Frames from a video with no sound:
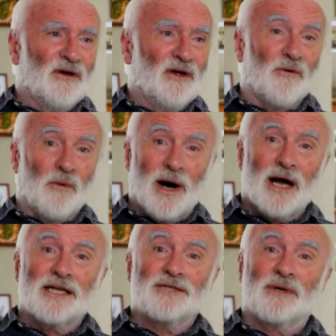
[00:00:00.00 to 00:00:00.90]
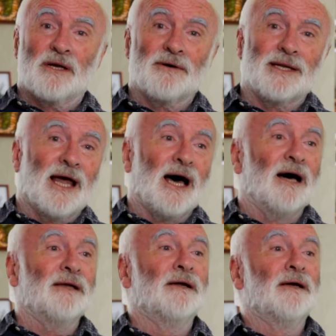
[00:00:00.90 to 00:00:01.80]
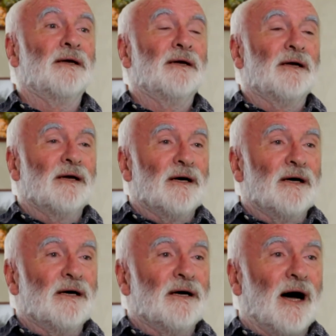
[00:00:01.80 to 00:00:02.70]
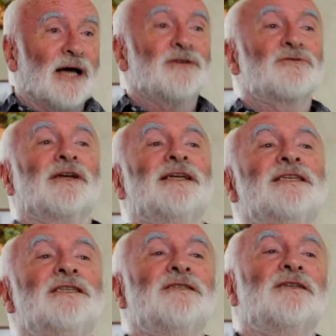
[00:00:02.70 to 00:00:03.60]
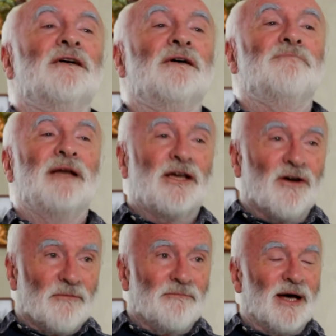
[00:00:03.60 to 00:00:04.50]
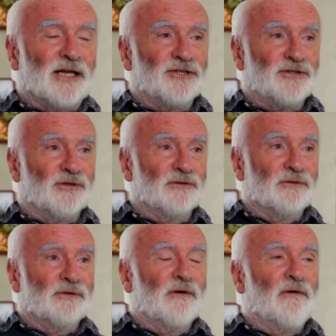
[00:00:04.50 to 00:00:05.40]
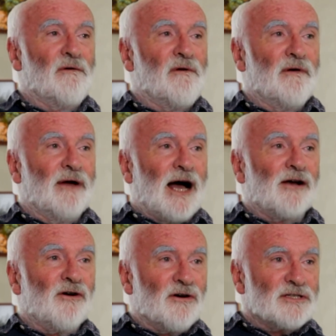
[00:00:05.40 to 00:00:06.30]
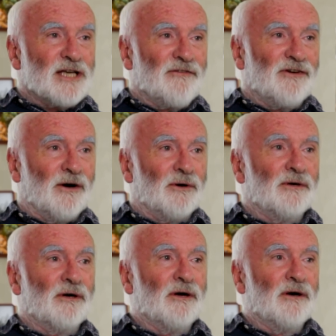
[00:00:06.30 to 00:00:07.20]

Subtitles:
It was wireless when I was a lad. I used to listen to Billy Cotton Band Show, Hancock's Half Hour,